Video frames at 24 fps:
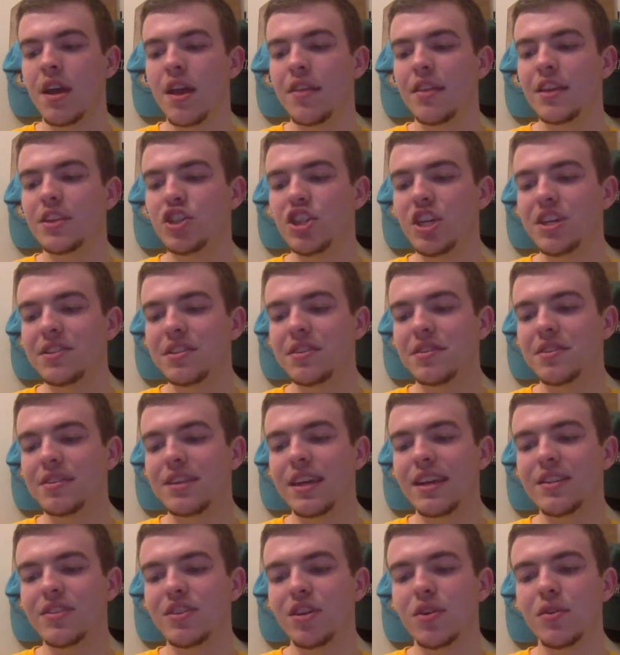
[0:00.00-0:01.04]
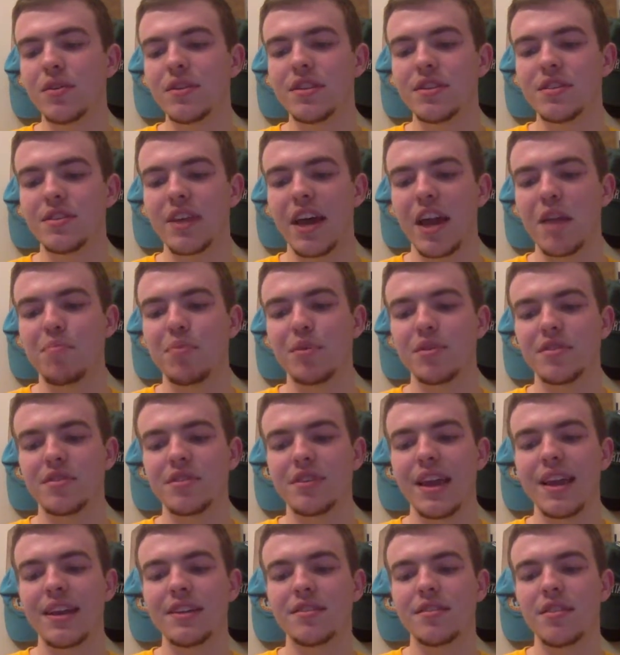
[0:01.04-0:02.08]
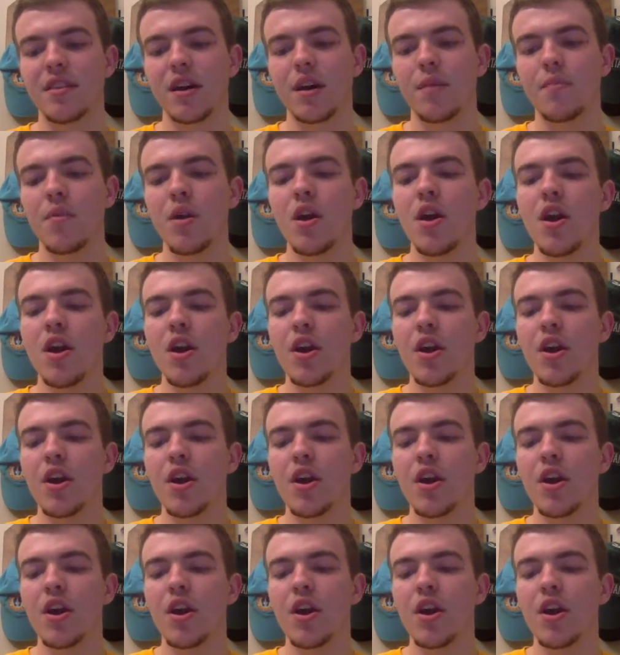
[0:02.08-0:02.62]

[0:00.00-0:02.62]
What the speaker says: then Jesus sent two disciples, saying to them,